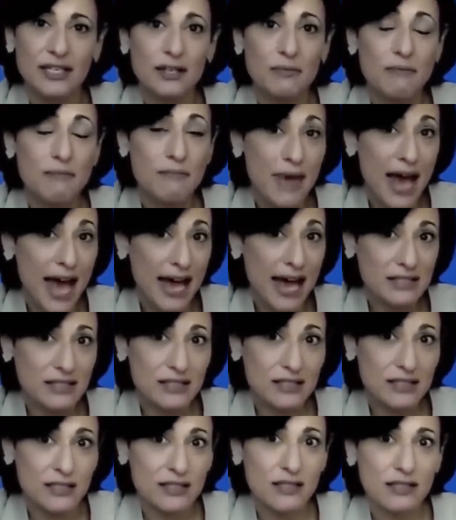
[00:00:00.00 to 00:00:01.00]

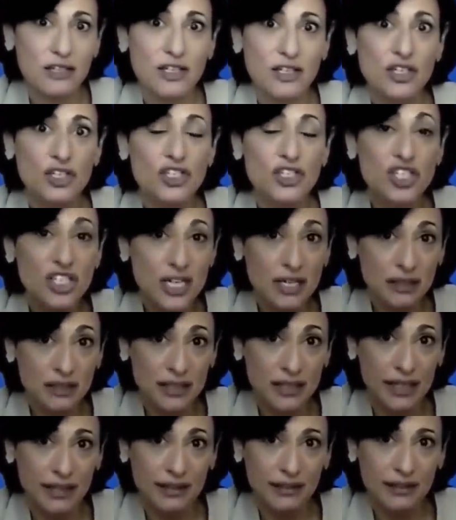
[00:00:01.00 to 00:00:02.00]
masked,
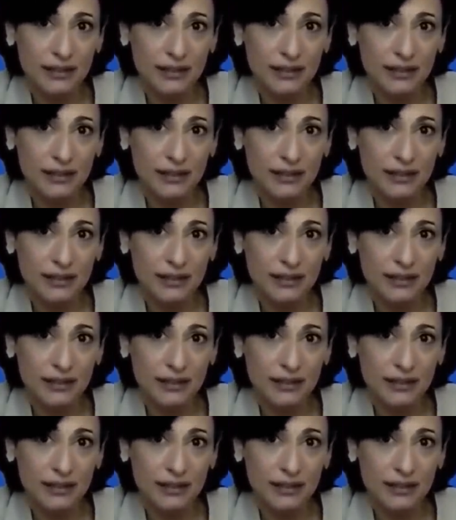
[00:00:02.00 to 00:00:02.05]
shielded,